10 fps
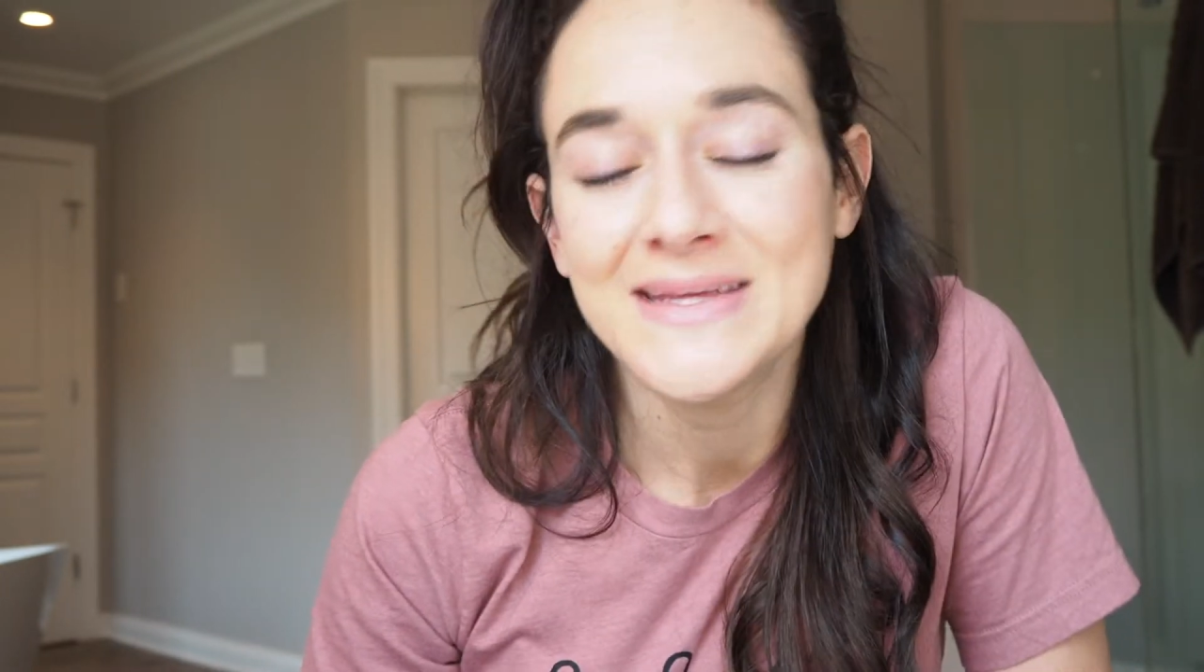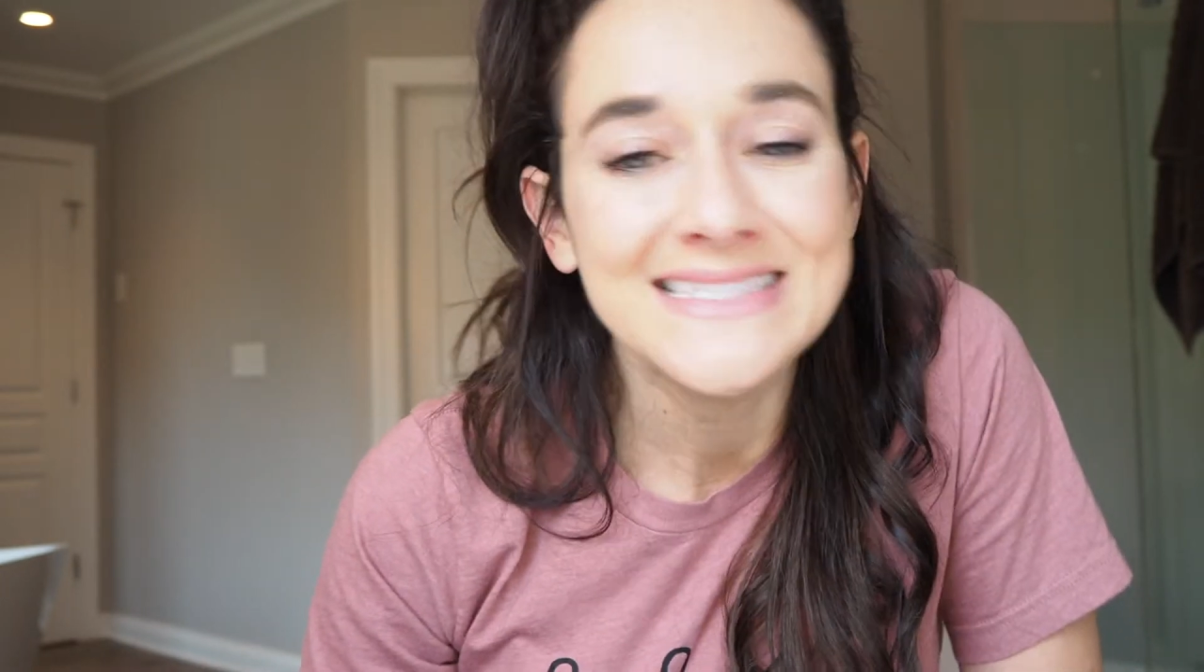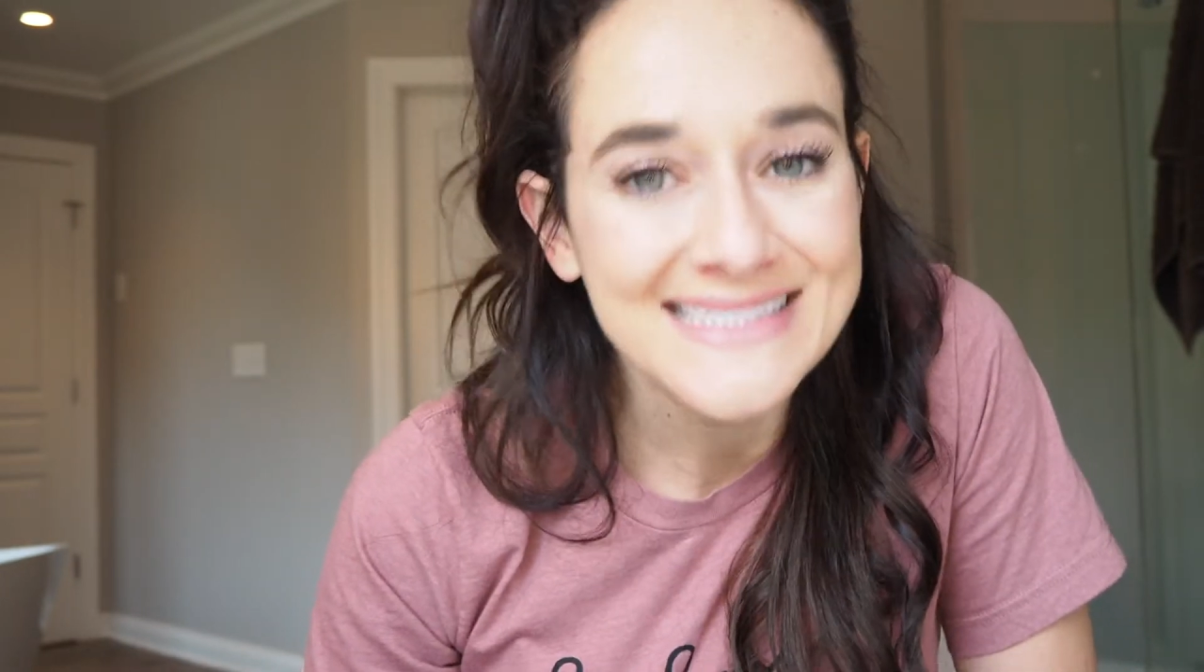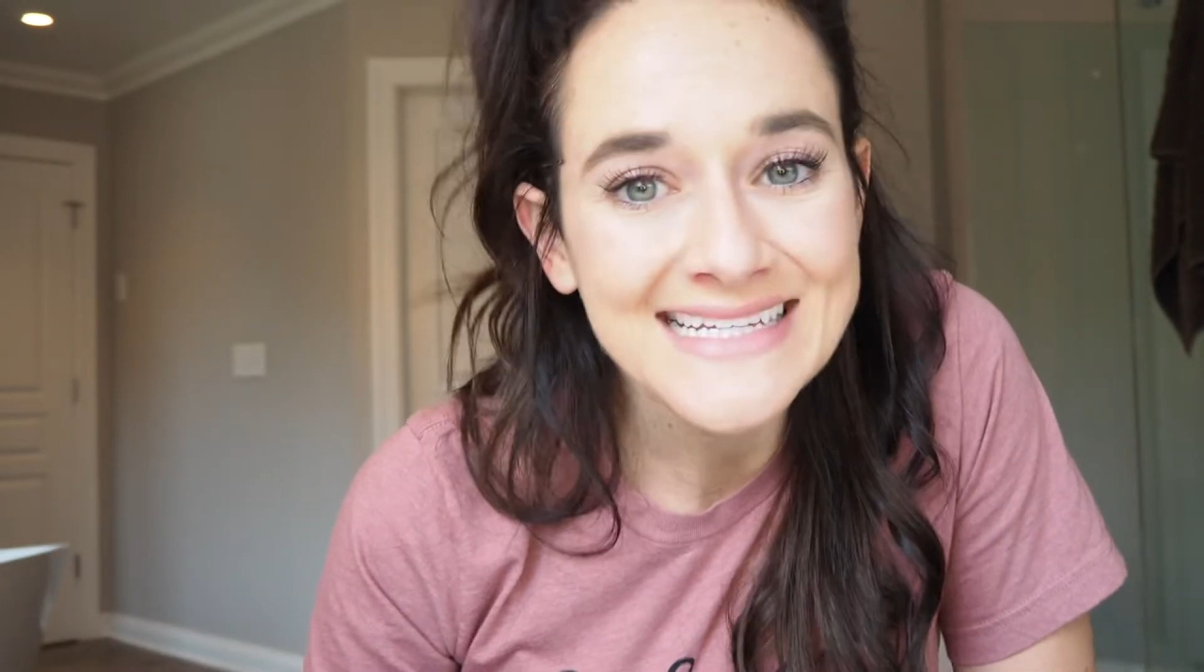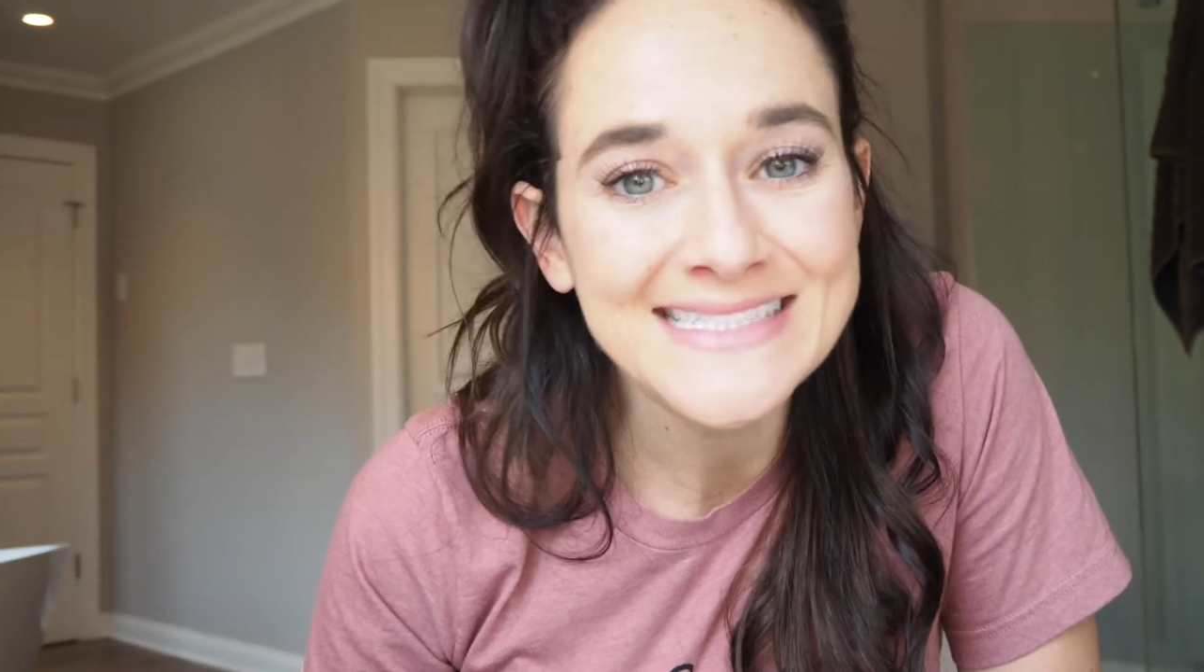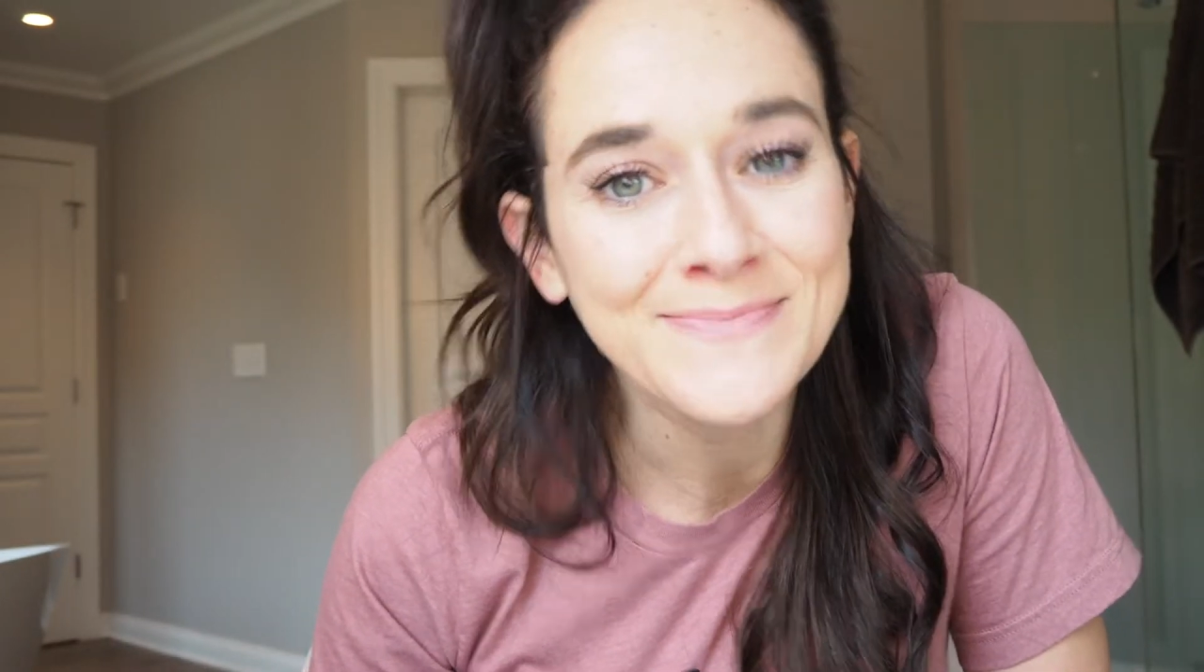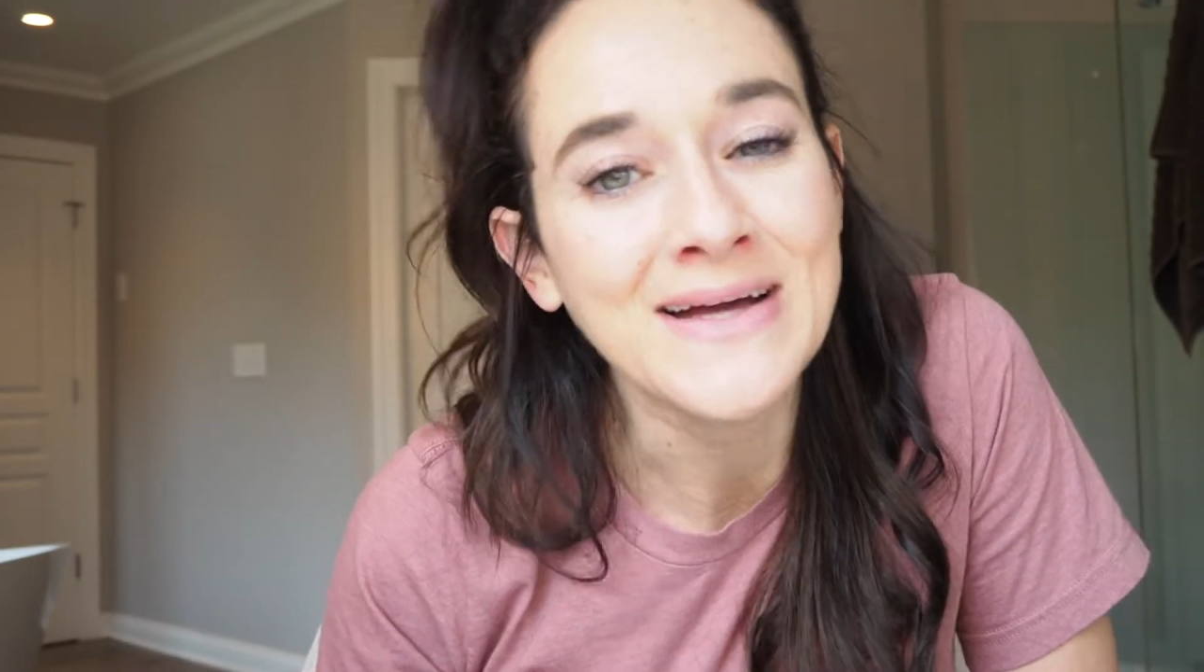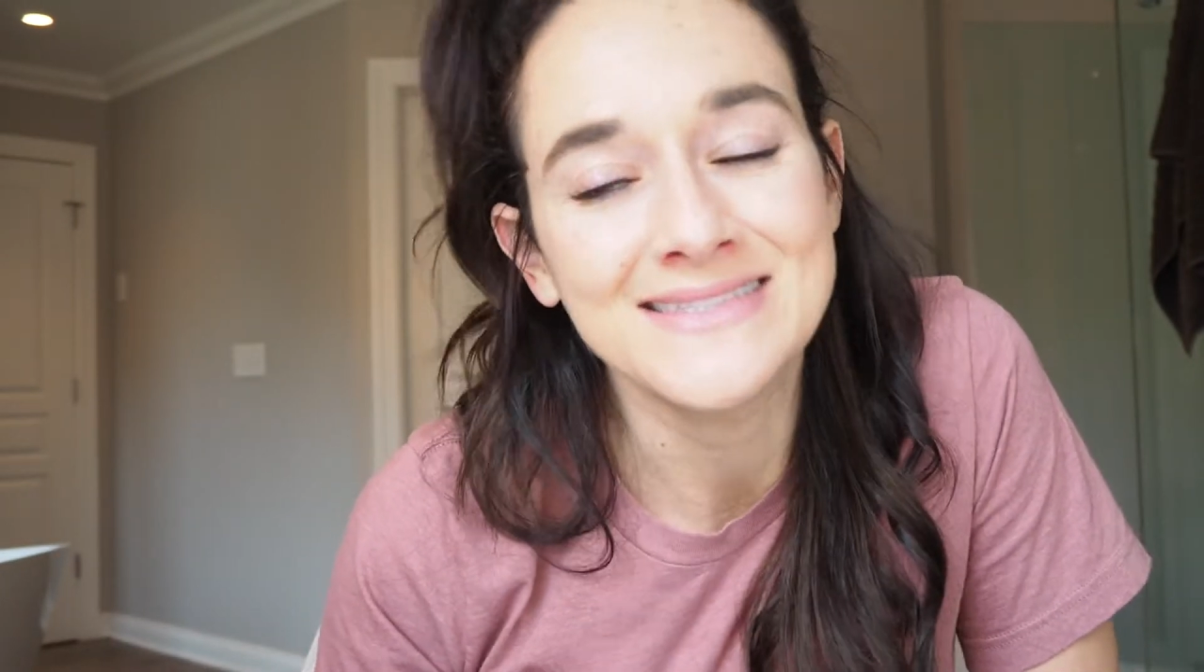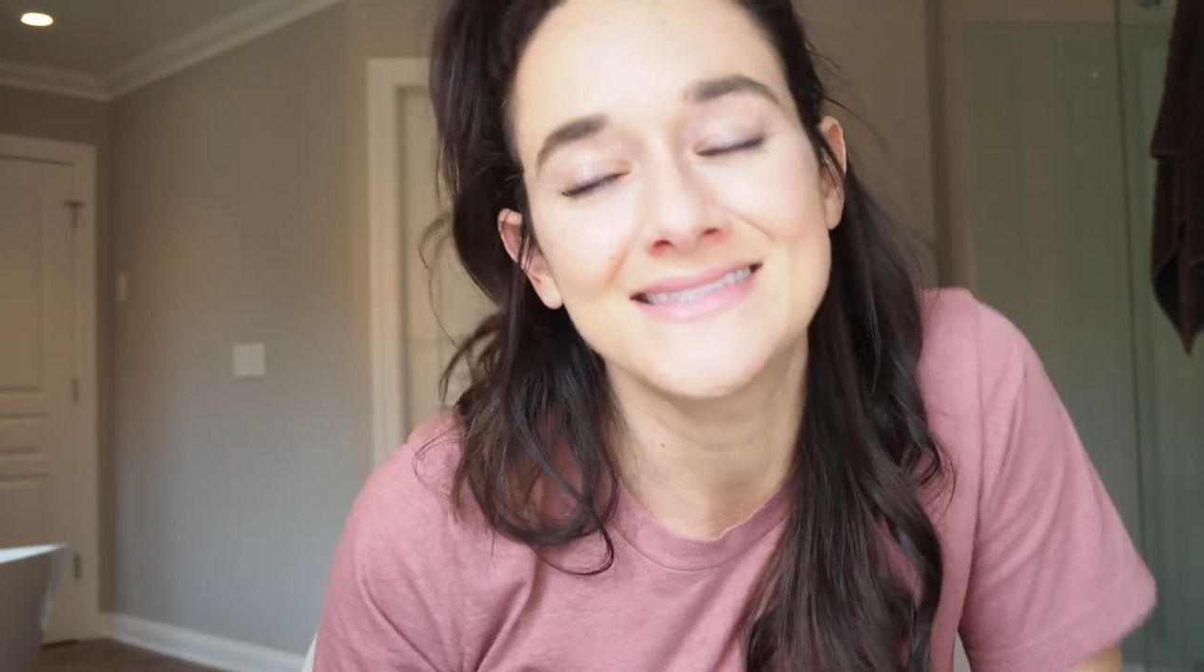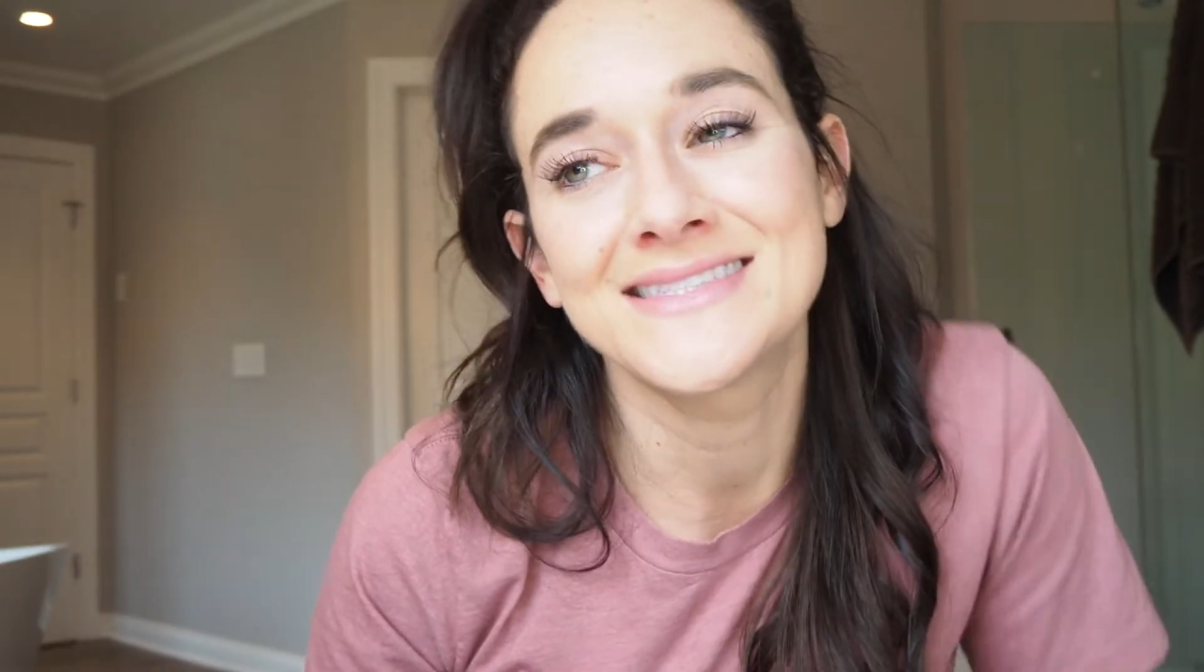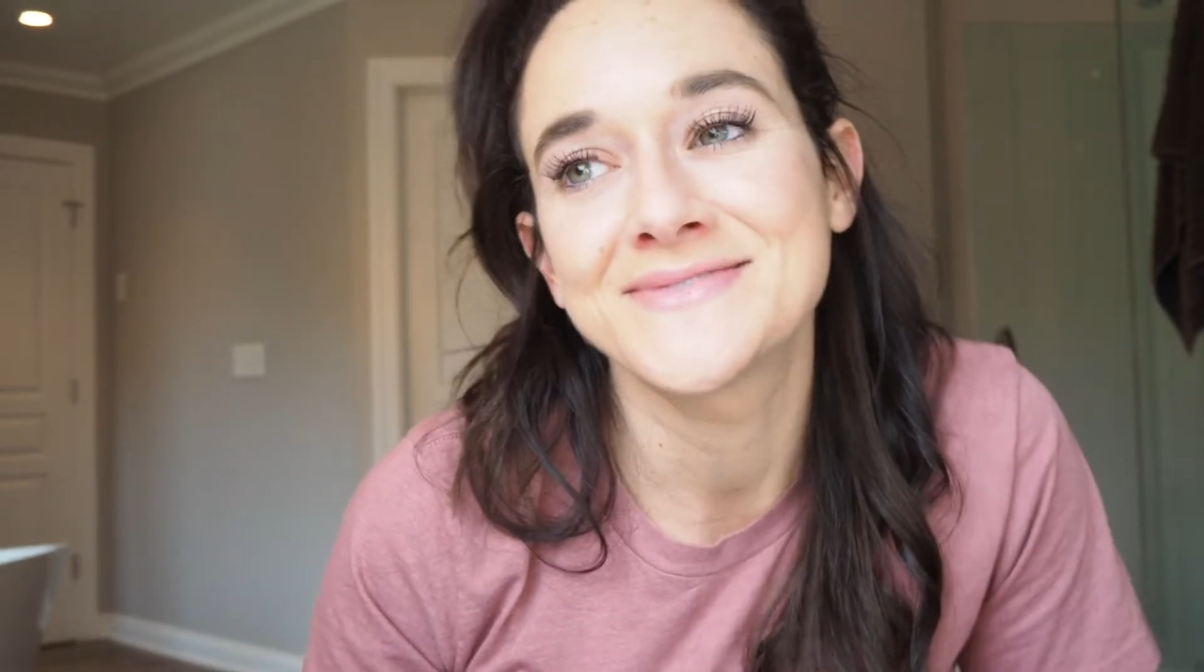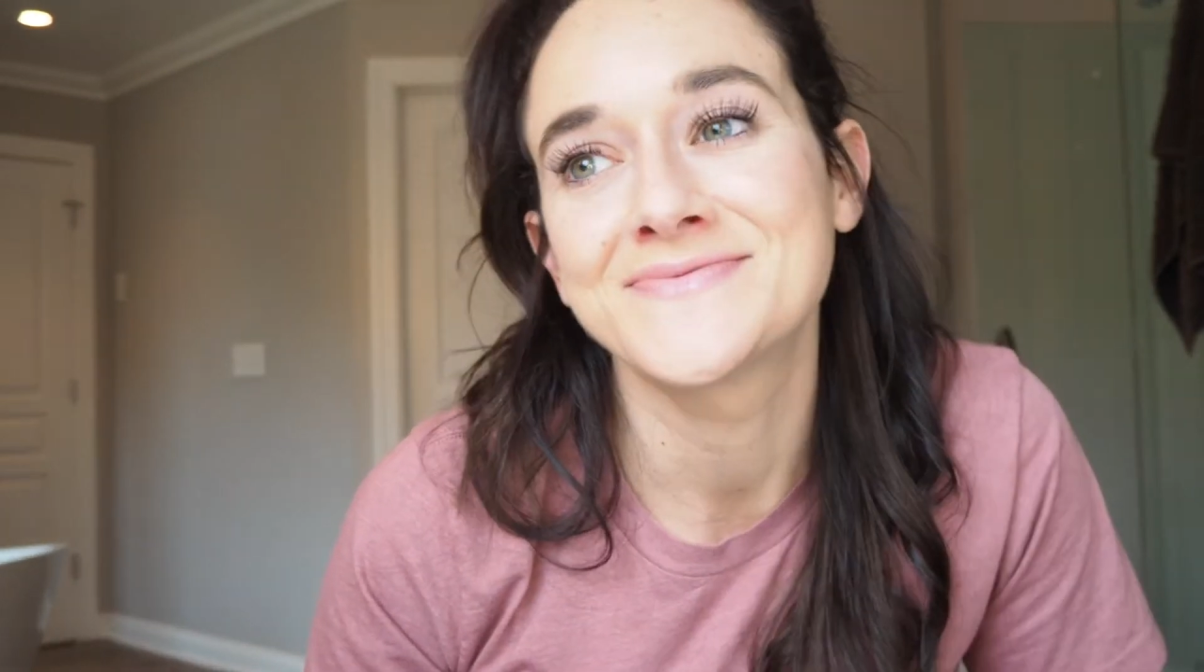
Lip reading: 6 months.